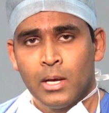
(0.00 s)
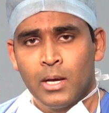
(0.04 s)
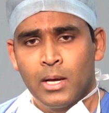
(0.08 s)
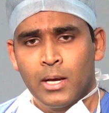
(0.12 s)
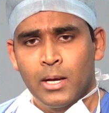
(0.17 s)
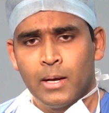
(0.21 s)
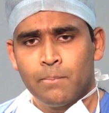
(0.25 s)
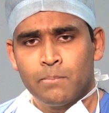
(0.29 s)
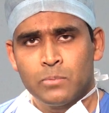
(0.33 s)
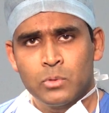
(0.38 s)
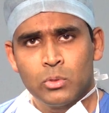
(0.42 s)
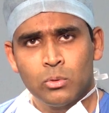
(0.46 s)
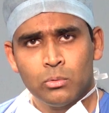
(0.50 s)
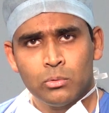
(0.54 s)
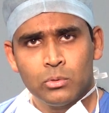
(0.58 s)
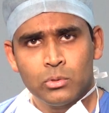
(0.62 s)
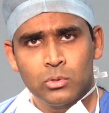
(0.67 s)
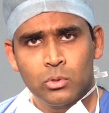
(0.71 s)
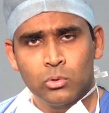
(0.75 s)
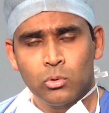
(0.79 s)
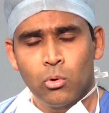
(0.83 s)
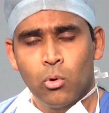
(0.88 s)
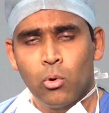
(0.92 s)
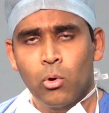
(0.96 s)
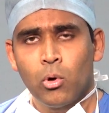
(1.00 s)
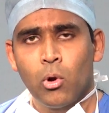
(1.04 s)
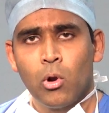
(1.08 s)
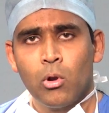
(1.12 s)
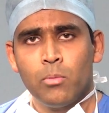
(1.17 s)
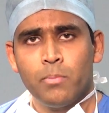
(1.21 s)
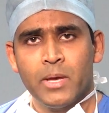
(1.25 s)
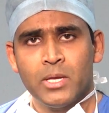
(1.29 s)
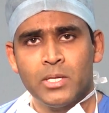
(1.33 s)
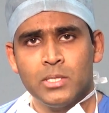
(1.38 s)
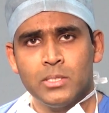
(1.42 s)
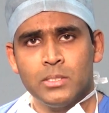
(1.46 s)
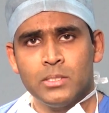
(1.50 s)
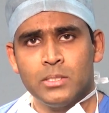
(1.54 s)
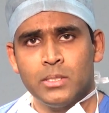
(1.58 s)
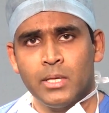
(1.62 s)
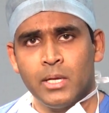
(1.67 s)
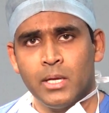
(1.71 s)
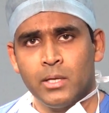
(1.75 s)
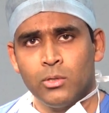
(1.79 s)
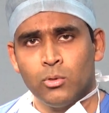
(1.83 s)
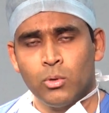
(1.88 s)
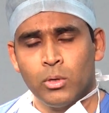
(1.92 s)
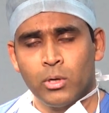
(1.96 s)
um, so so the overall patient
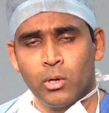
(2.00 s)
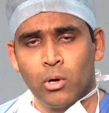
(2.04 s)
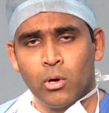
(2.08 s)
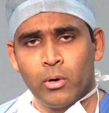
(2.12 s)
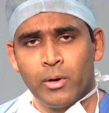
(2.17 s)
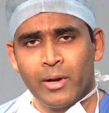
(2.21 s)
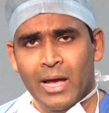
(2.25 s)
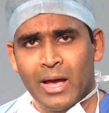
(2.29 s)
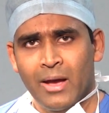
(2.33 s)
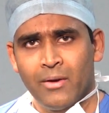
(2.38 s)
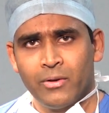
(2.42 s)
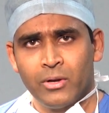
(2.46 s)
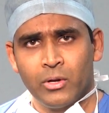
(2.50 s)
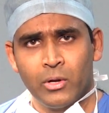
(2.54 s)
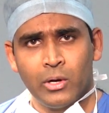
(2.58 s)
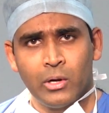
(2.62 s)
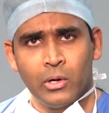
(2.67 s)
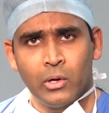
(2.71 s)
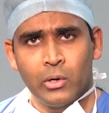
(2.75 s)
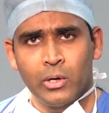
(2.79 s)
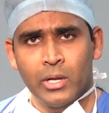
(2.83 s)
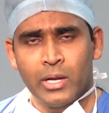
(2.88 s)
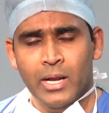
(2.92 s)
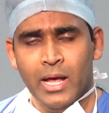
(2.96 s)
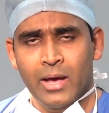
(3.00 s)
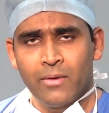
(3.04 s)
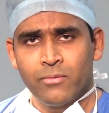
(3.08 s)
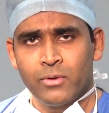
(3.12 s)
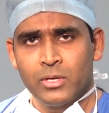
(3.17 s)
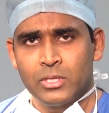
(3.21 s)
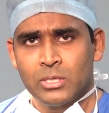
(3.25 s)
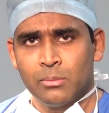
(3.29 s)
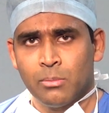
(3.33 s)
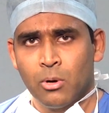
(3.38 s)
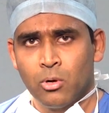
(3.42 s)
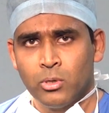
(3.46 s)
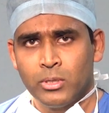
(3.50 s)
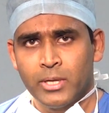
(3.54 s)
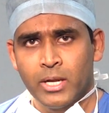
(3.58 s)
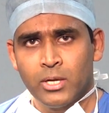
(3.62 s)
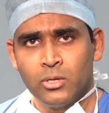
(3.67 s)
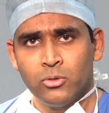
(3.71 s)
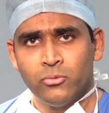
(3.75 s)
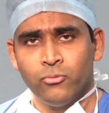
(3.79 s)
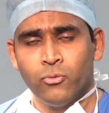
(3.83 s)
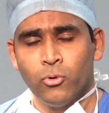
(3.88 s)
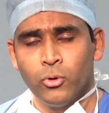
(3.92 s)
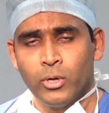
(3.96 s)
stay on uh, on an average about
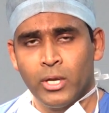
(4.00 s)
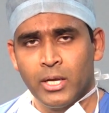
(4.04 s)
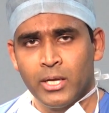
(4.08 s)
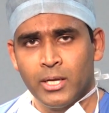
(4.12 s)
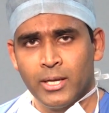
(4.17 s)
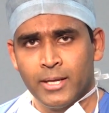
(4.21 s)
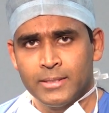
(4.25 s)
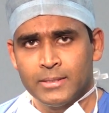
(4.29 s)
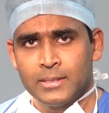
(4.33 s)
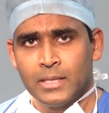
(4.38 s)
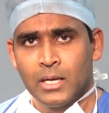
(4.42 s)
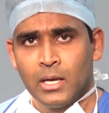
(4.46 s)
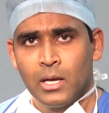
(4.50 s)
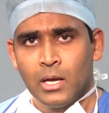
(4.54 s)
10 to 14 days